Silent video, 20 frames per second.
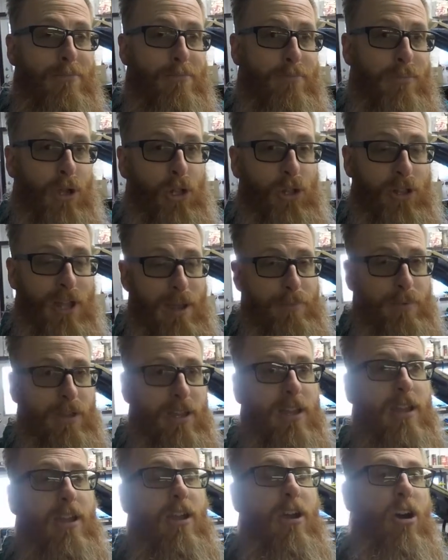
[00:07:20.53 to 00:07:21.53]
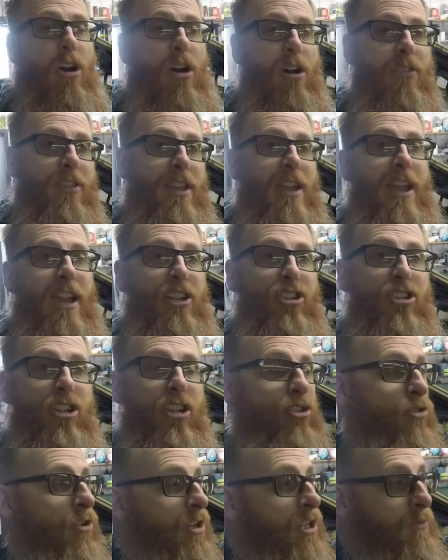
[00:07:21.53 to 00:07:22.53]
build-up on the engine
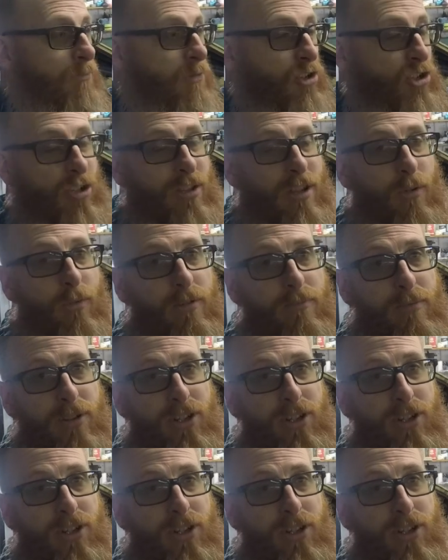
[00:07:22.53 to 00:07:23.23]
and transmission that we've been